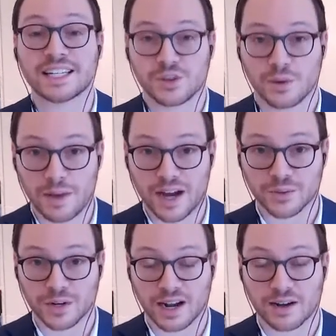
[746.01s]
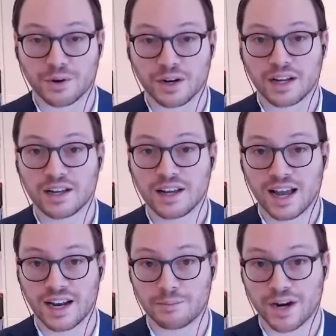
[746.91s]
to a better recovery
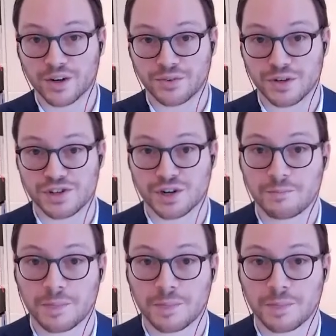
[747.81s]
and a better future.